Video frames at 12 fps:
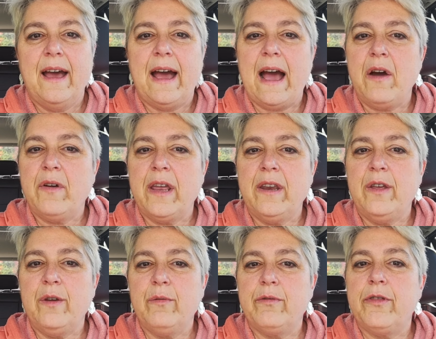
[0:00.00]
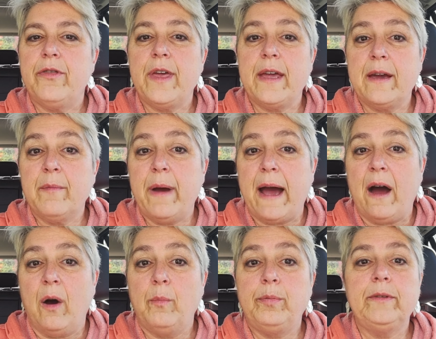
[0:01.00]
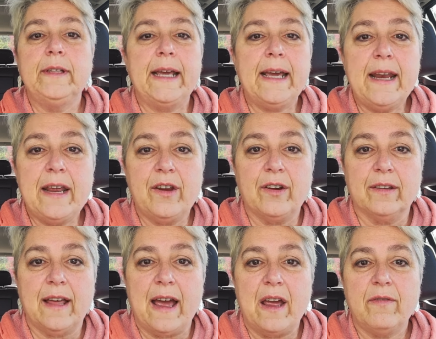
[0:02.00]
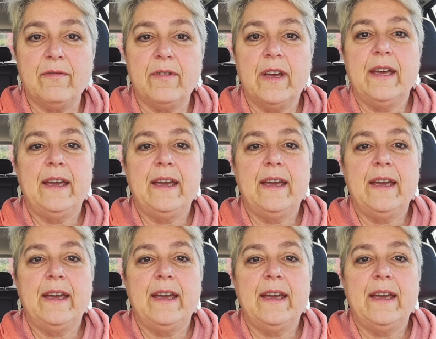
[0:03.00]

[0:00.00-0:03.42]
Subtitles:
How can you think about planning your life